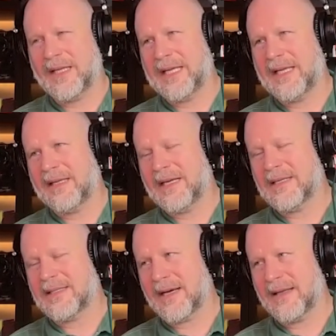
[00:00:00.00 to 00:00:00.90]
and
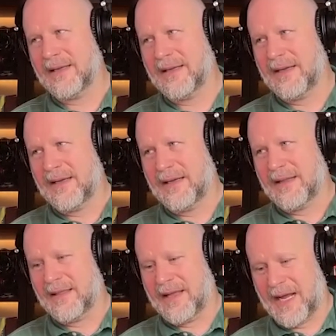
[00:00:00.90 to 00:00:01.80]
he said
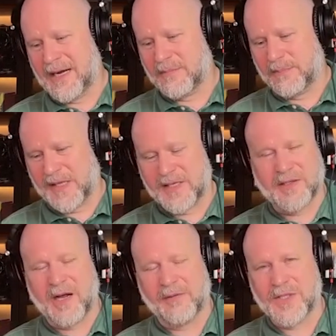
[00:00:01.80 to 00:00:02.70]
they had a
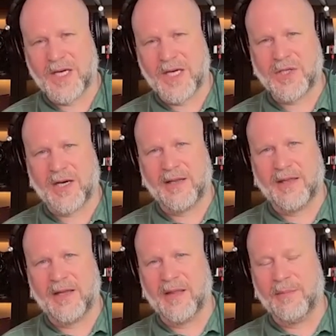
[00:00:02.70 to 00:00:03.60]
pleasant conversation,
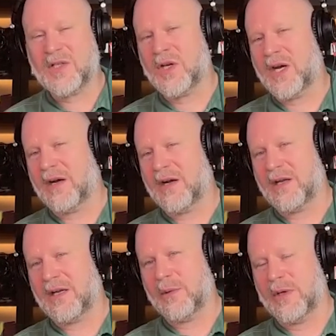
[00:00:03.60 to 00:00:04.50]
and the
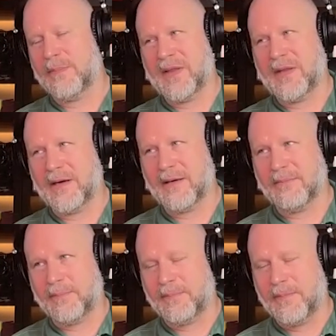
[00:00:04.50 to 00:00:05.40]
missionary who had been
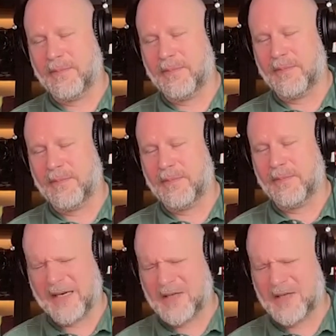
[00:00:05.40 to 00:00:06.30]
there, I'm
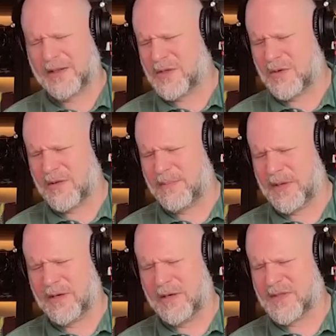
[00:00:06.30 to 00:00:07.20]
not exactly sure of the
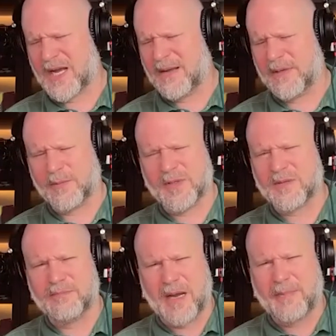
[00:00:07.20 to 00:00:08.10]
period of time, but it
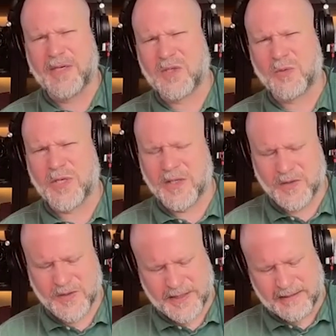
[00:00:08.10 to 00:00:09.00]
was maybe 2
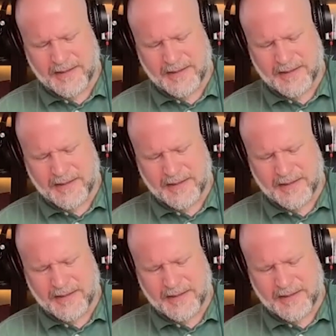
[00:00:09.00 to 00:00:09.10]
years,